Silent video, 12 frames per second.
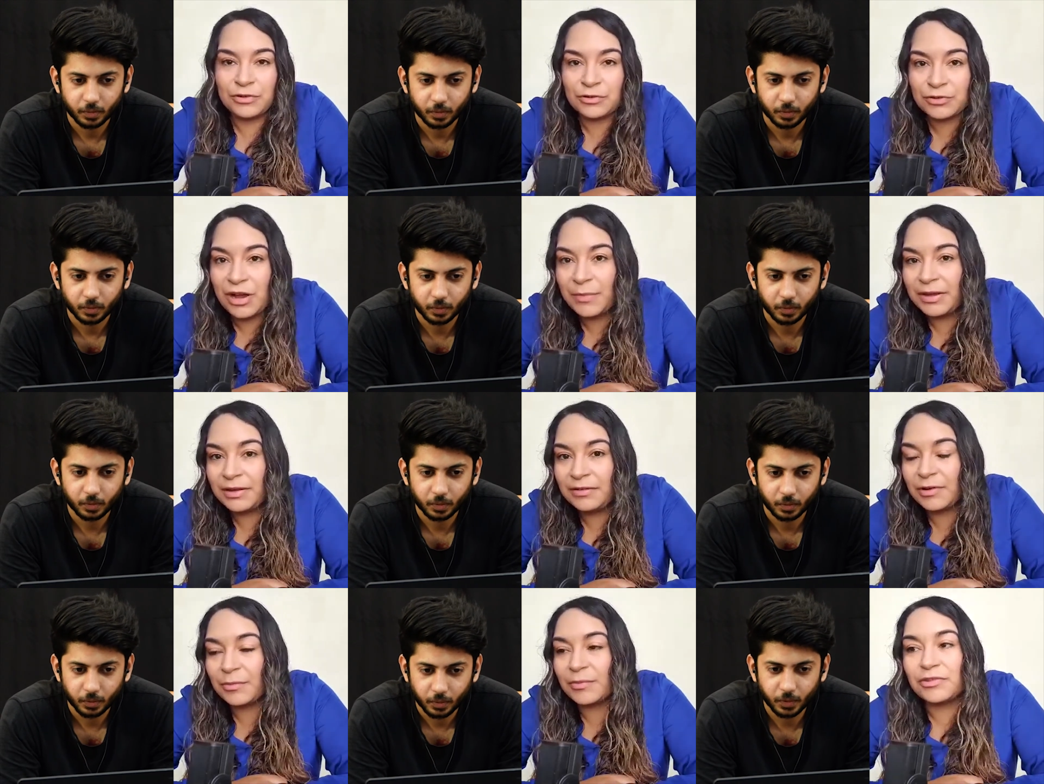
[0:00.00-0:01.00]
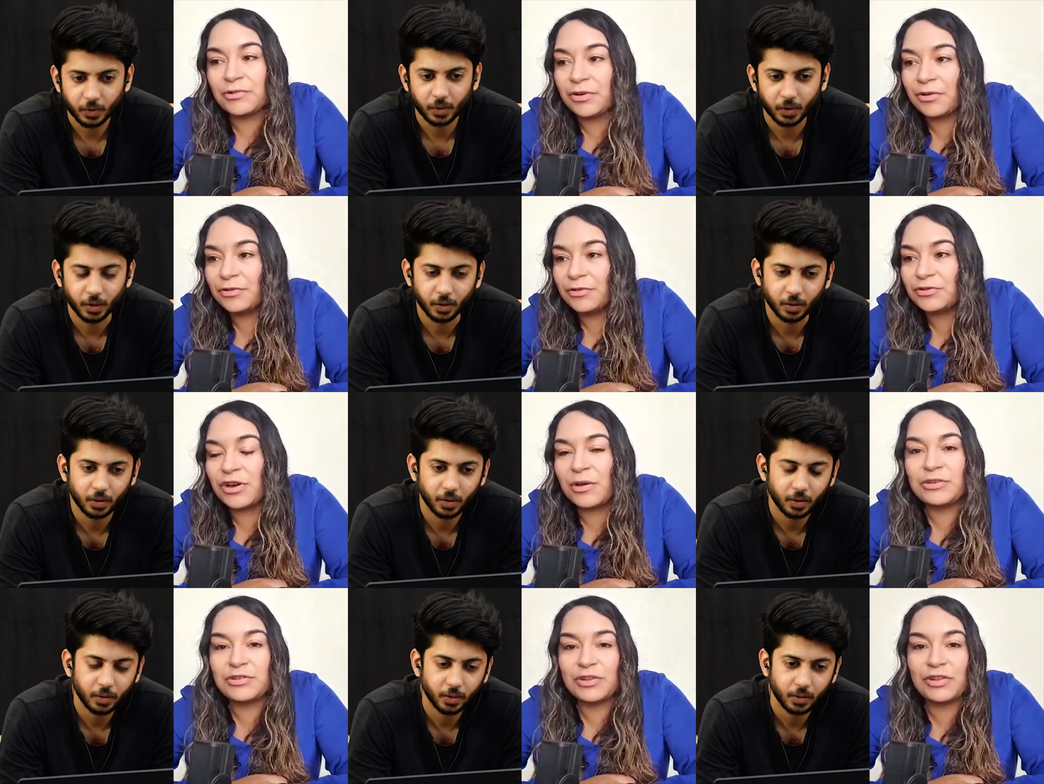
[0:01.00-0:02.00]
Speaker 1: trauma, from historical
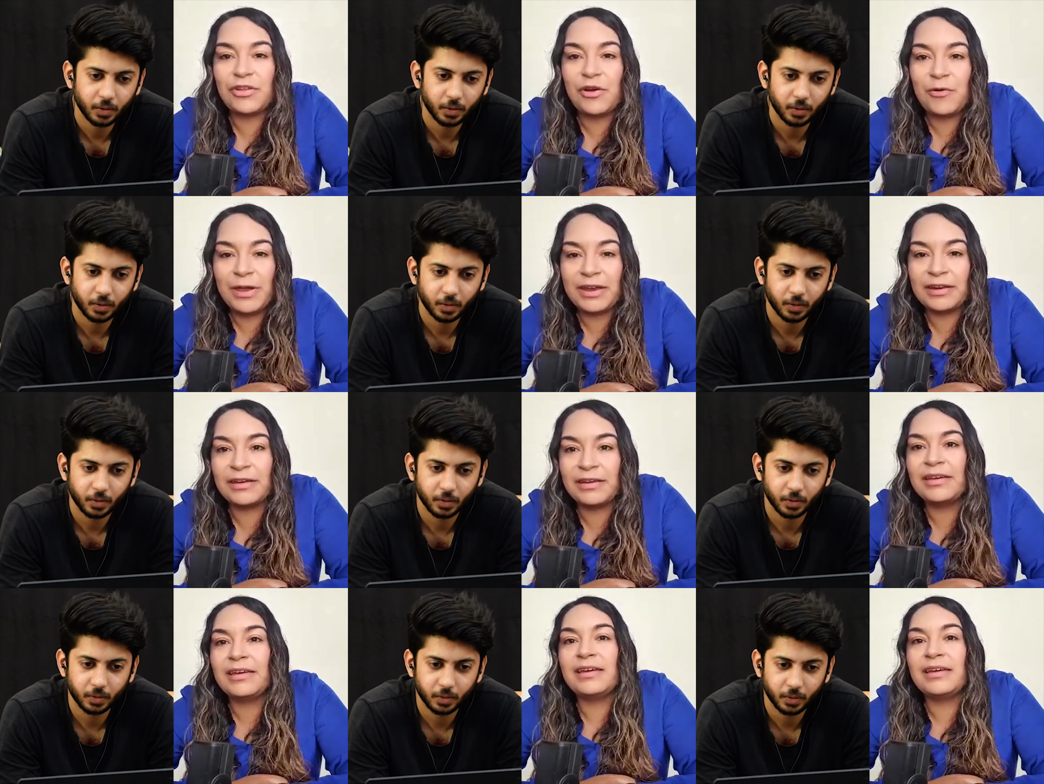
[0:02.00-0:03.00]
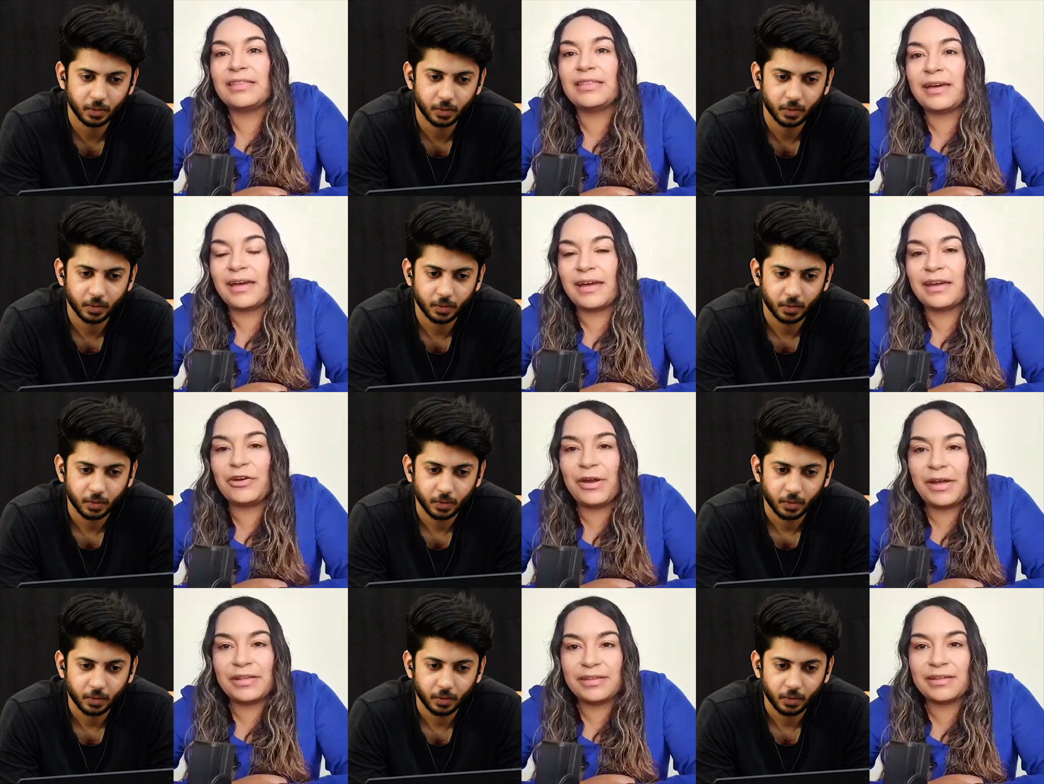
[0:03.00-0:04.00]
trauma, just knowing that your
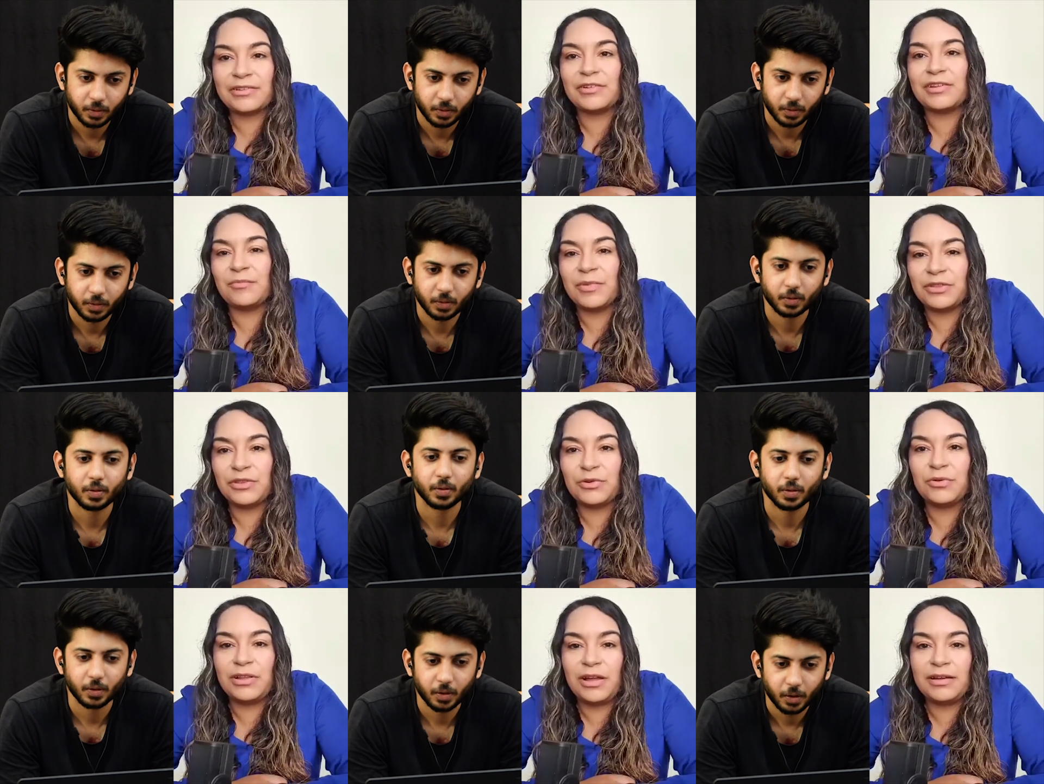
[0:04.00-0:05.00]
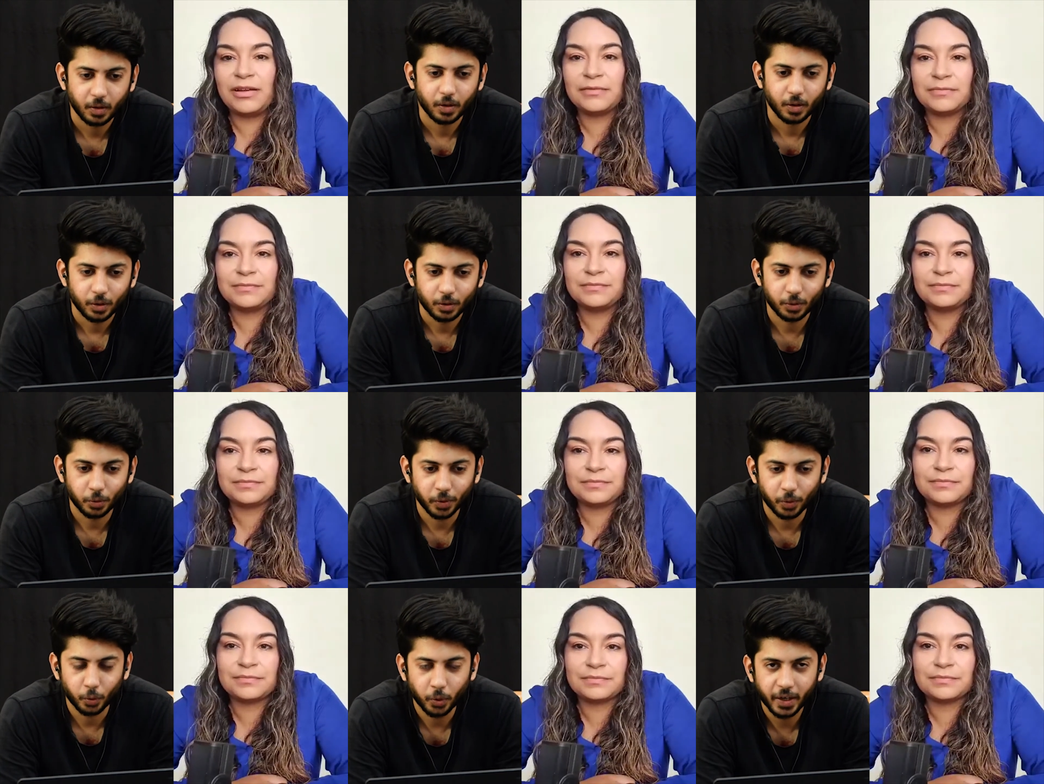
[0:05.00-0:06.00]
ancestors have been through a lot.
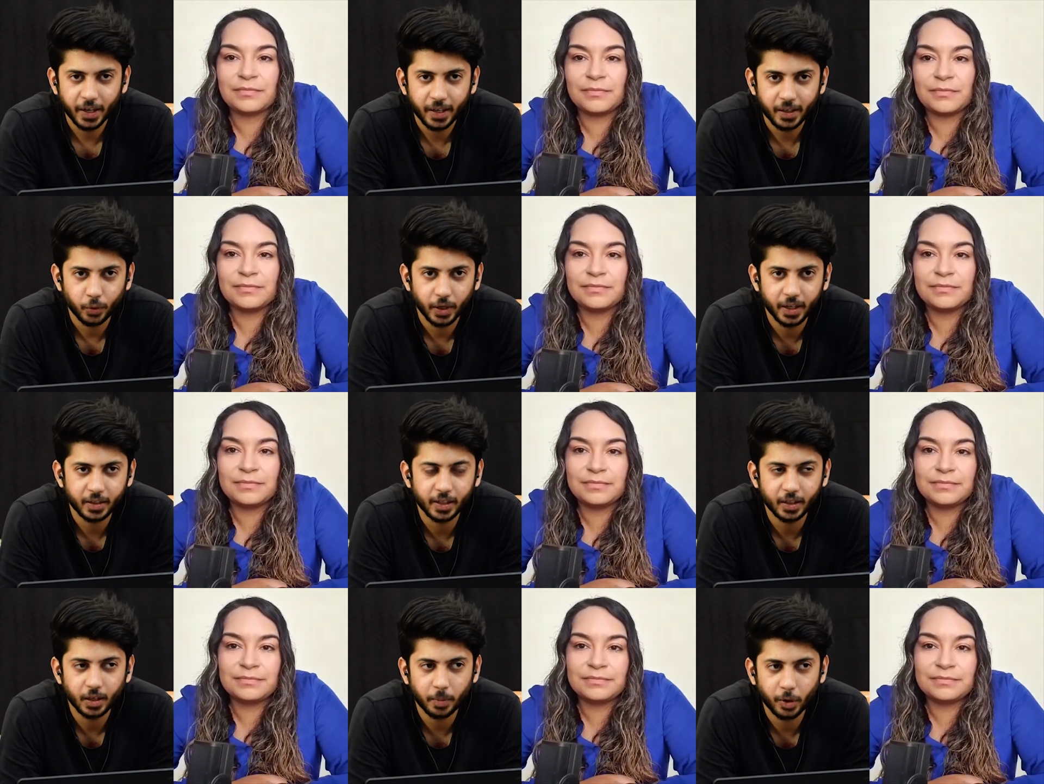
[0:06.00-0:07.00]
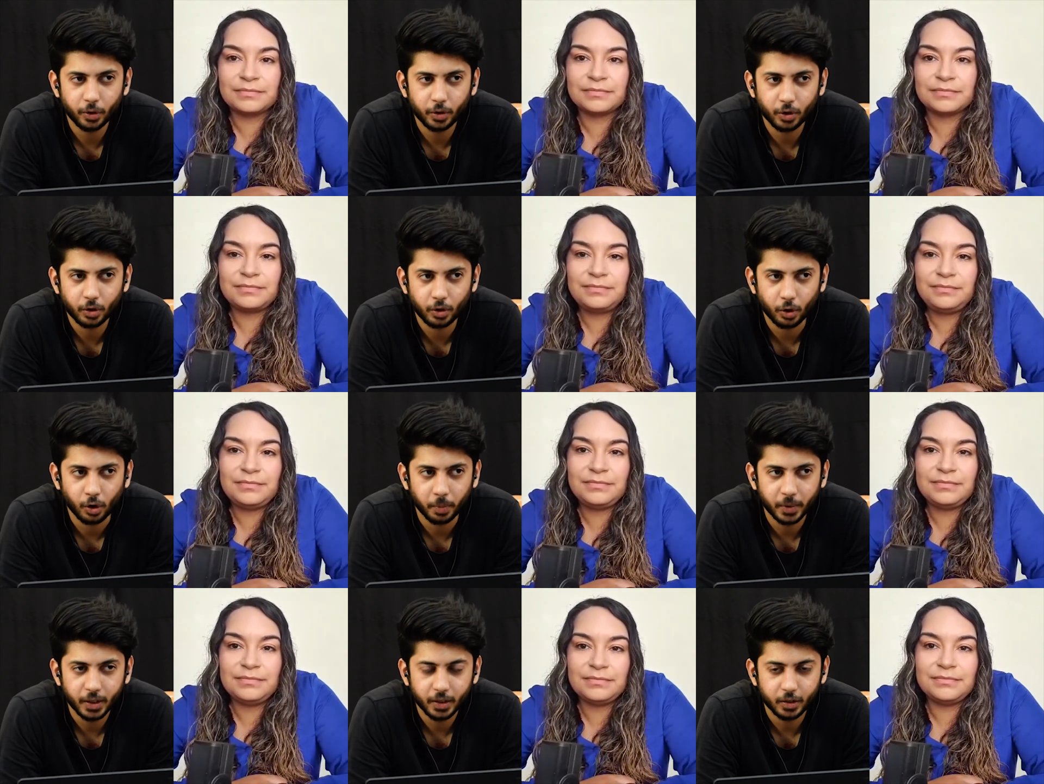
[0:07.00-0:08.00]
Speaker 2: When I think about
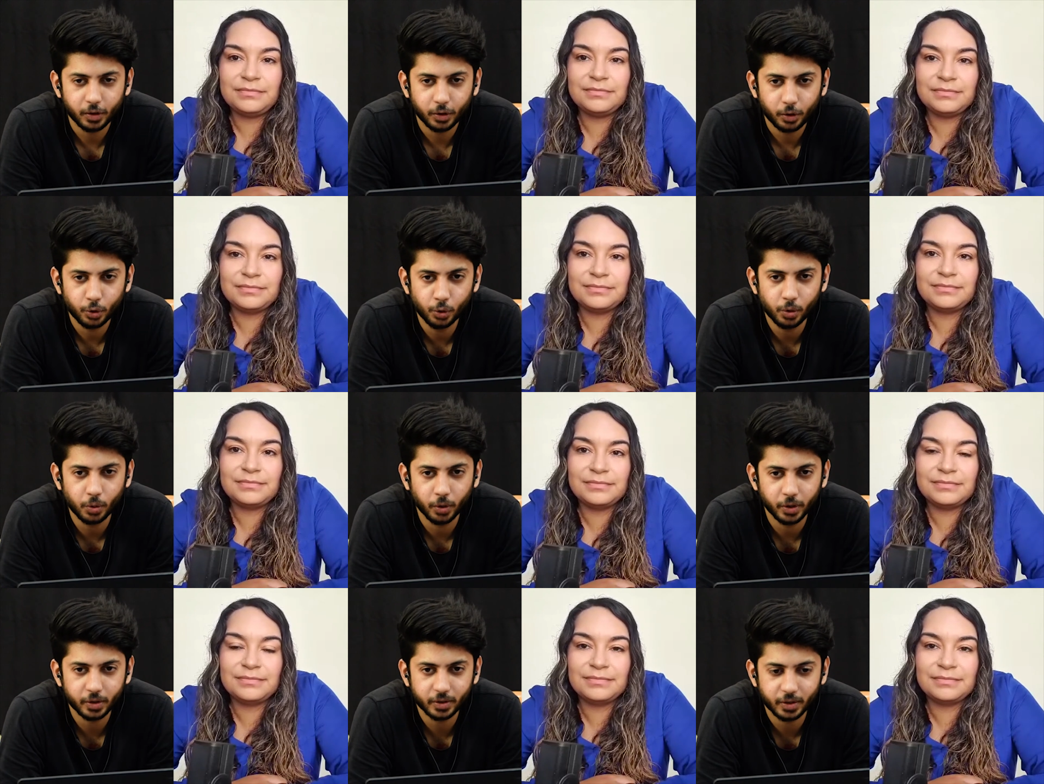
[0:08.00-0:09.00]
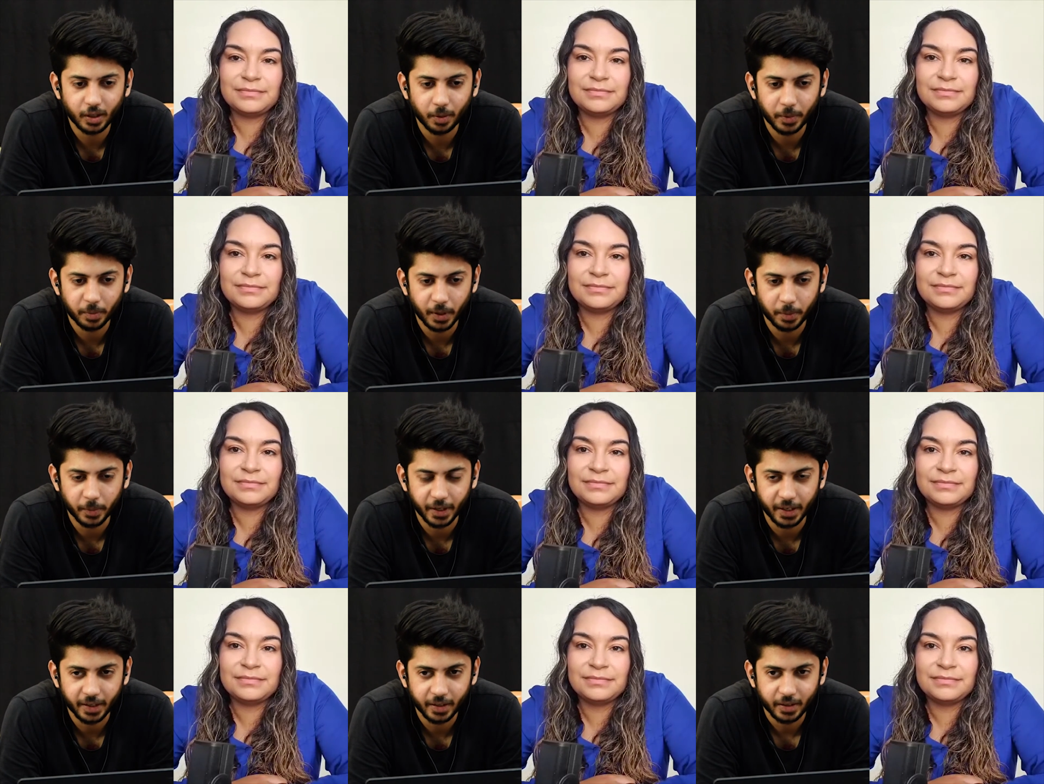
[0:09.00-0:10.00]
trauma, two quotes come in my
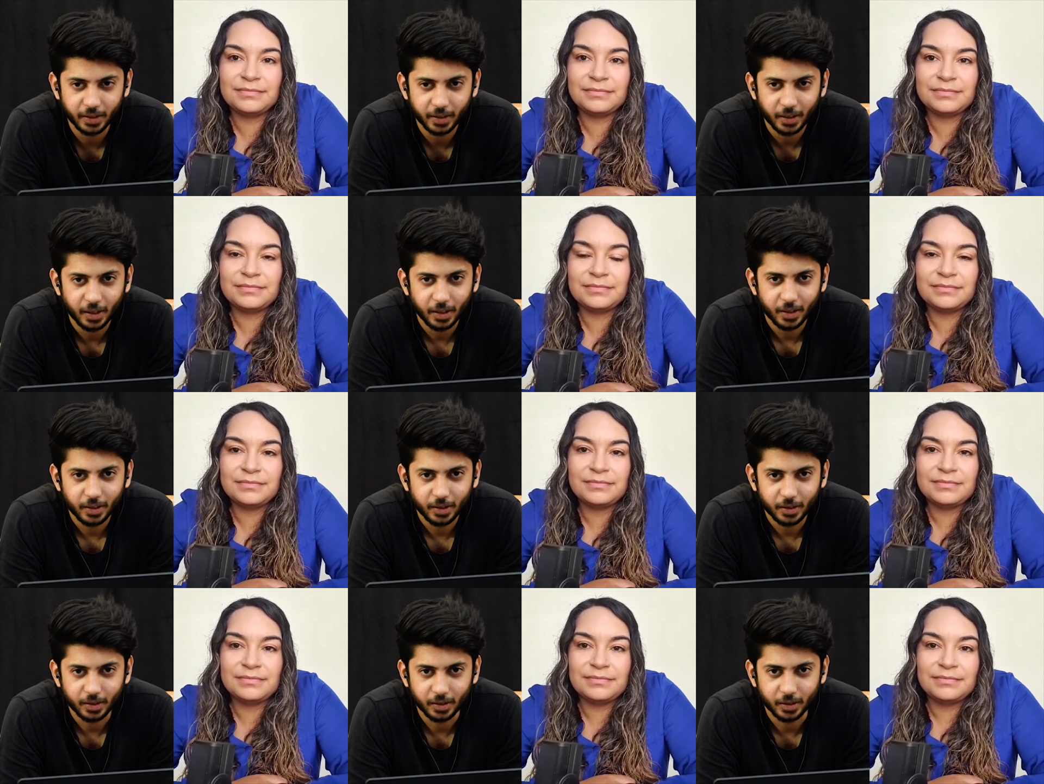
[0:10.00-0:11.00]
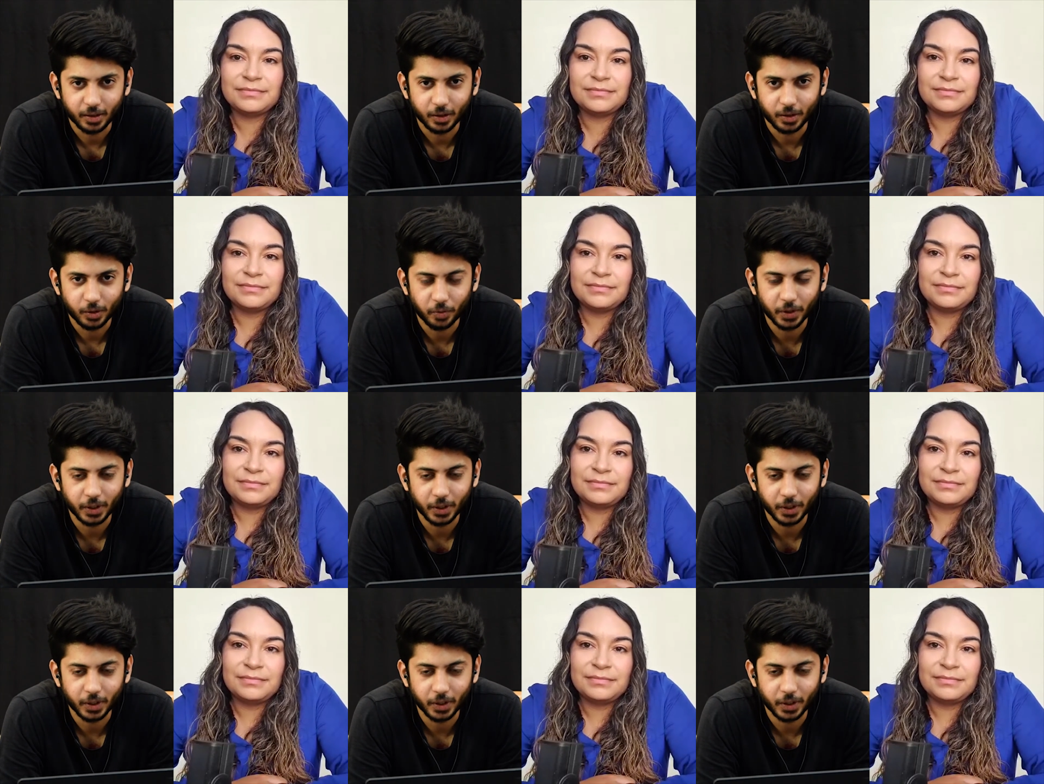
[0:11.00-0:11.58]
mind. The